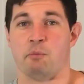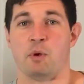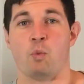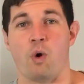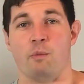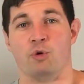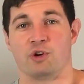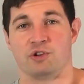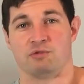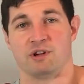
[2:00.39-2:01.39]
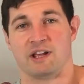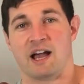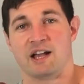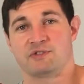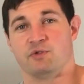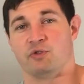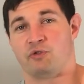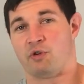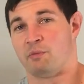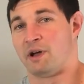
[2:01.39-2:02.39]
I mean, what more can you really ask for
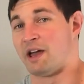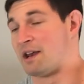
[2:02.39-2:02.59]
from a,